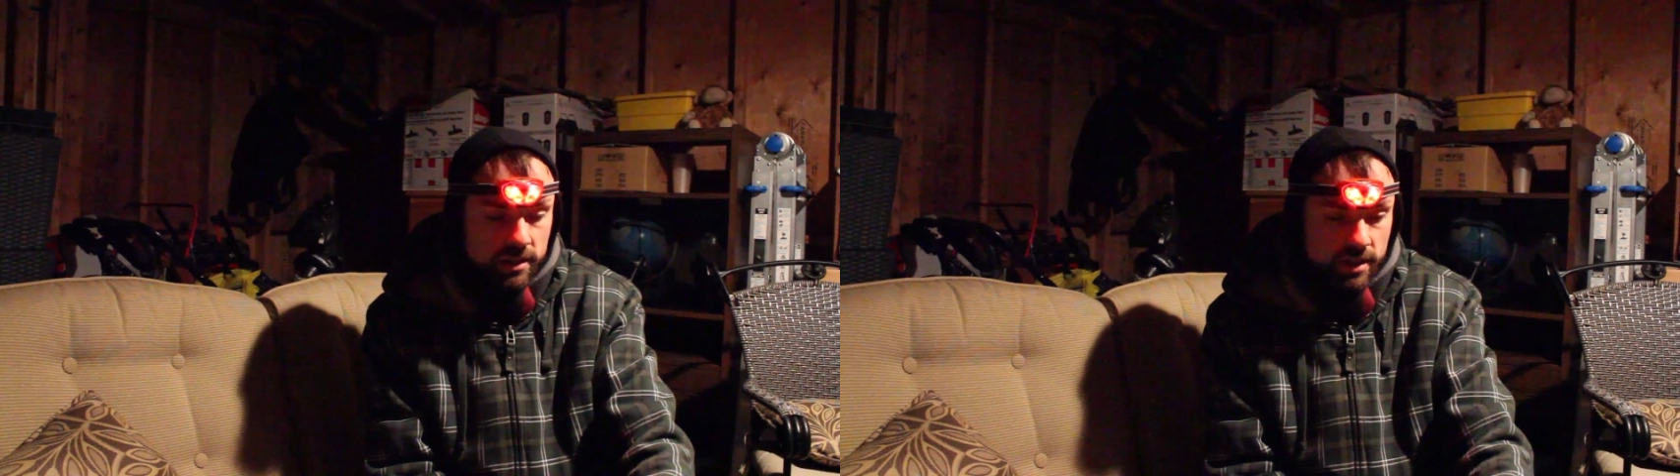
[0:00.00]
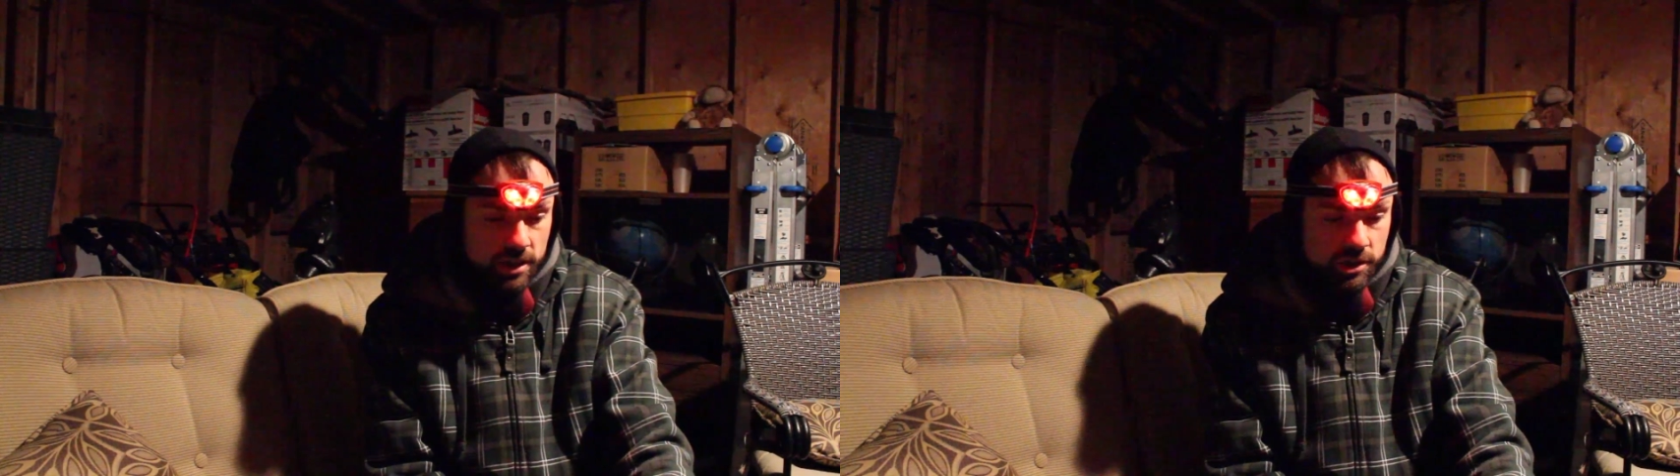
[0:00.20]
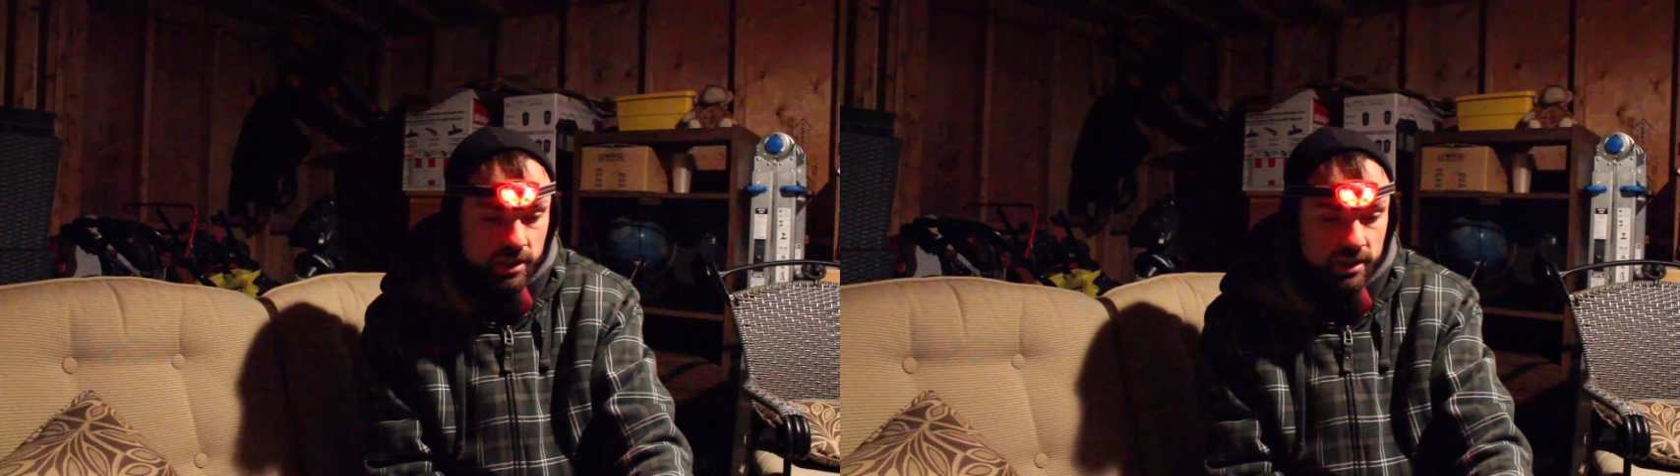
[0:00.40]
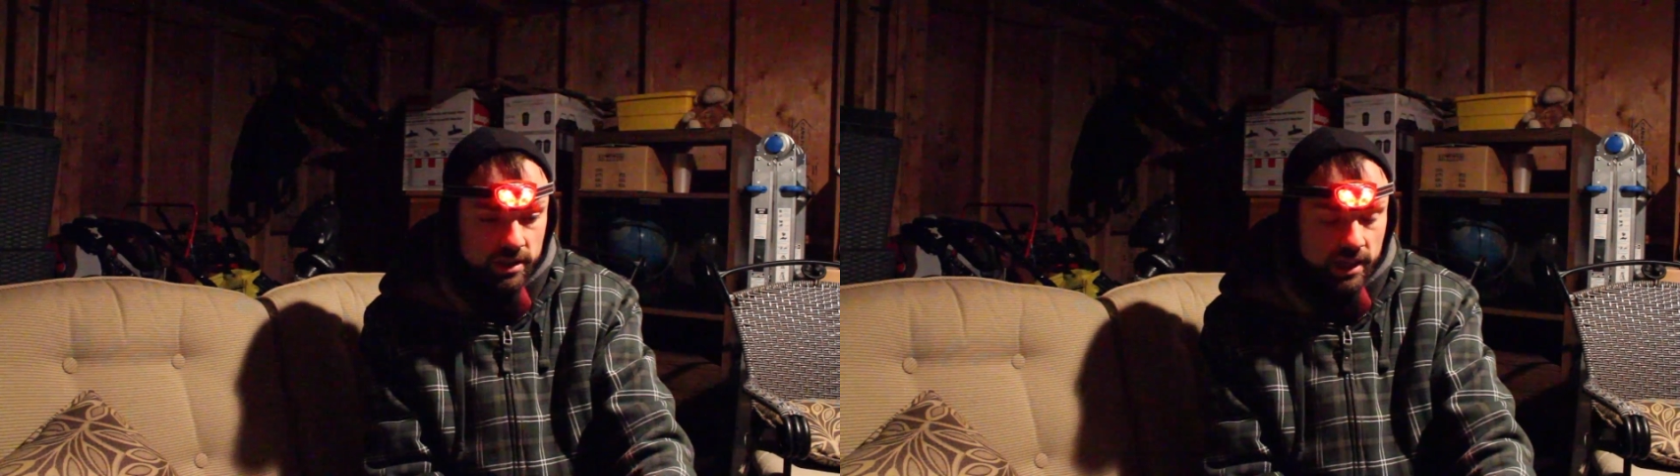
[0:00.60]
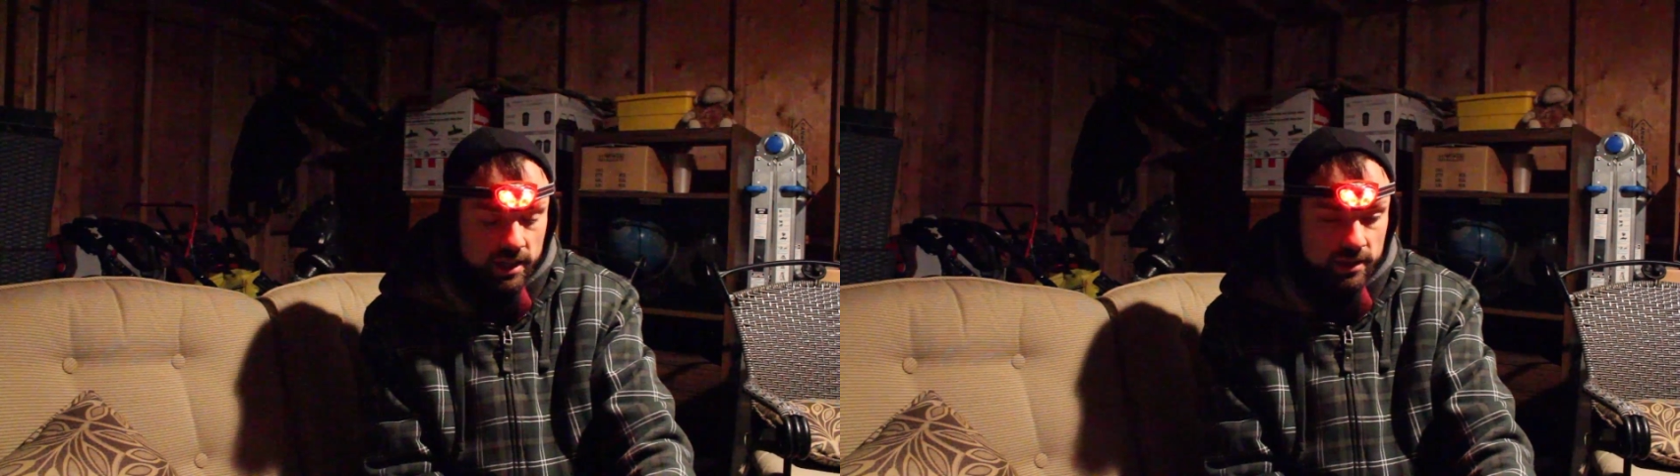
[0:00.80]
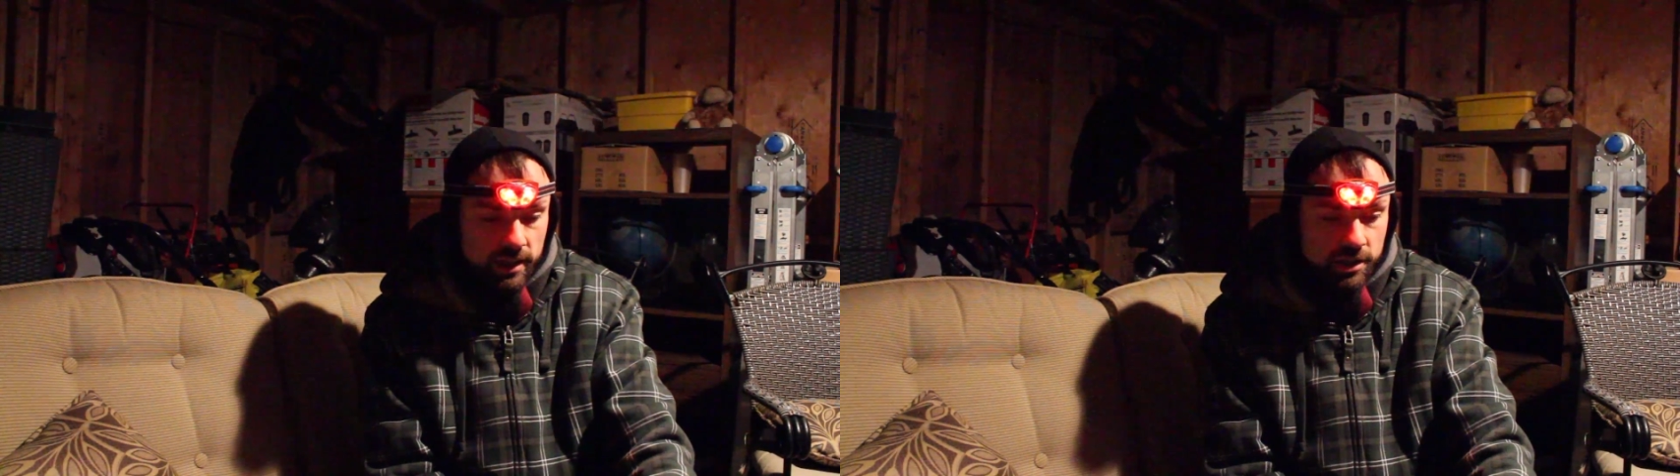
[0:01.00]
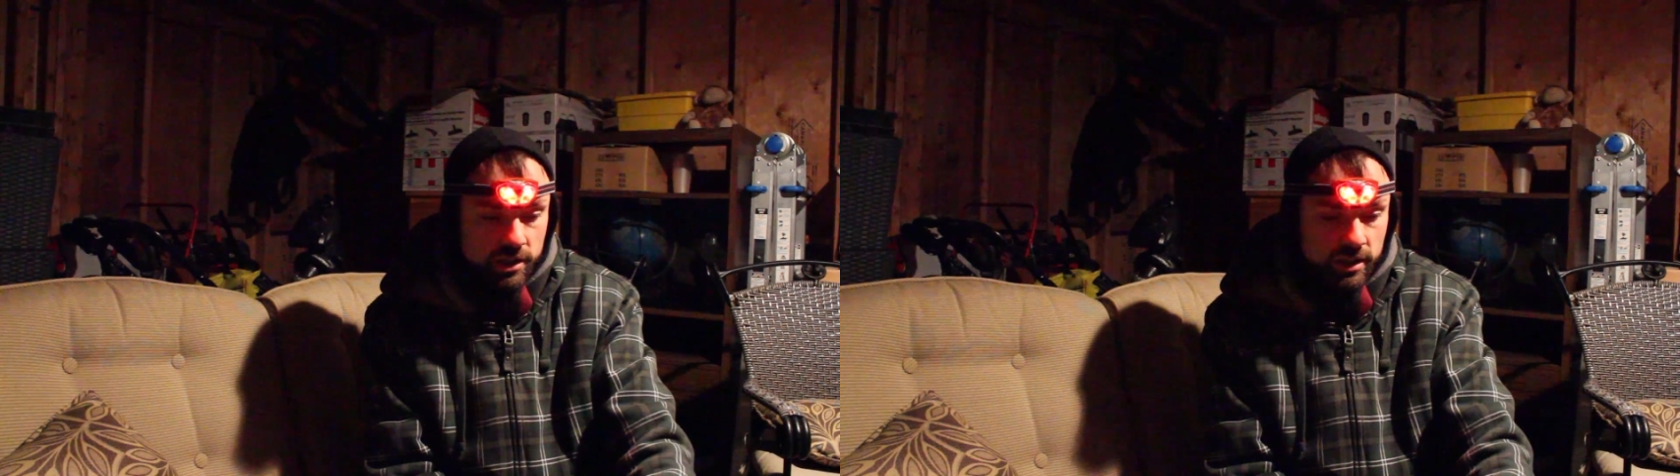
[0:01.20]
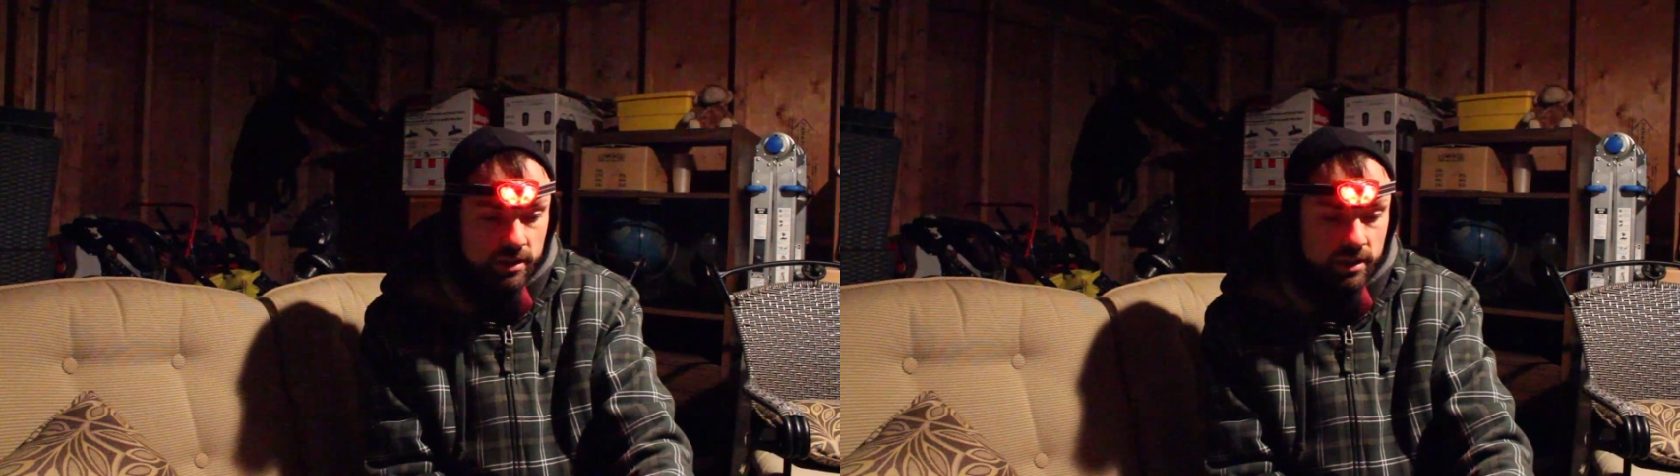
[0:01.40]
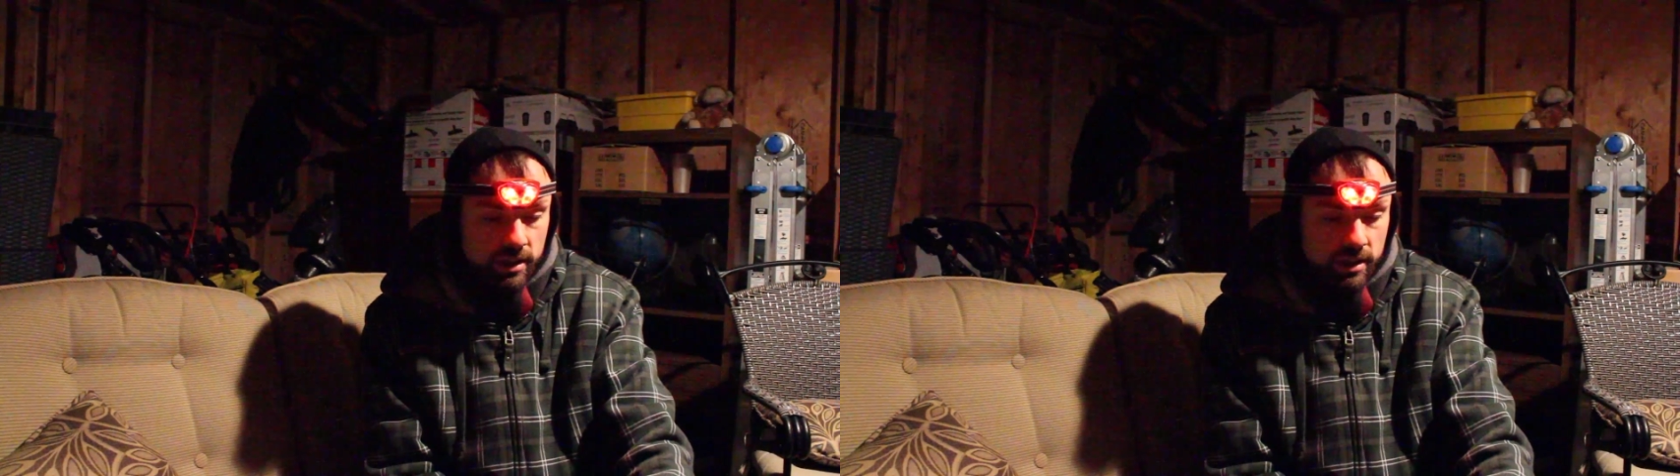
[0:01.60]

ascension and the declination